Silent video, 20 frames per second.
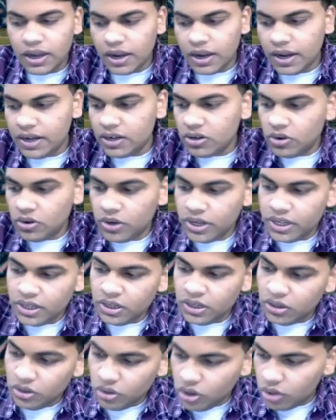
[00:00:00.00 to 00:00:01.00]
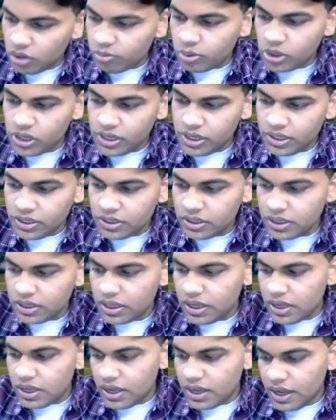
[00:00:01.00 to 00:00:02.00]
including no pooling
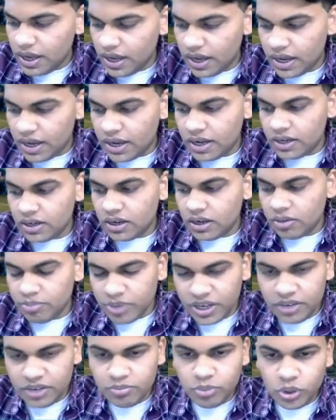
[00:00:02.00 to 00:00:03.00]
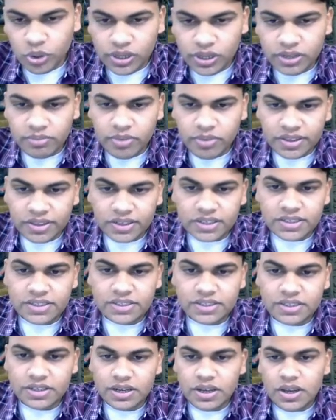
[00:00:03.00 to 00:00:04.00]
and complete pooling
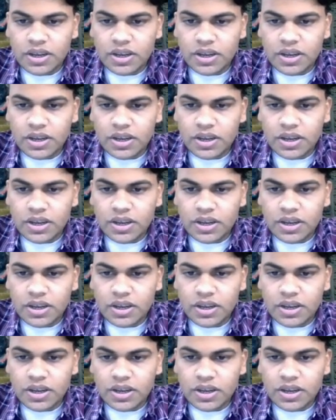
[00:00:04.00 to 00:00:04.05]
methods.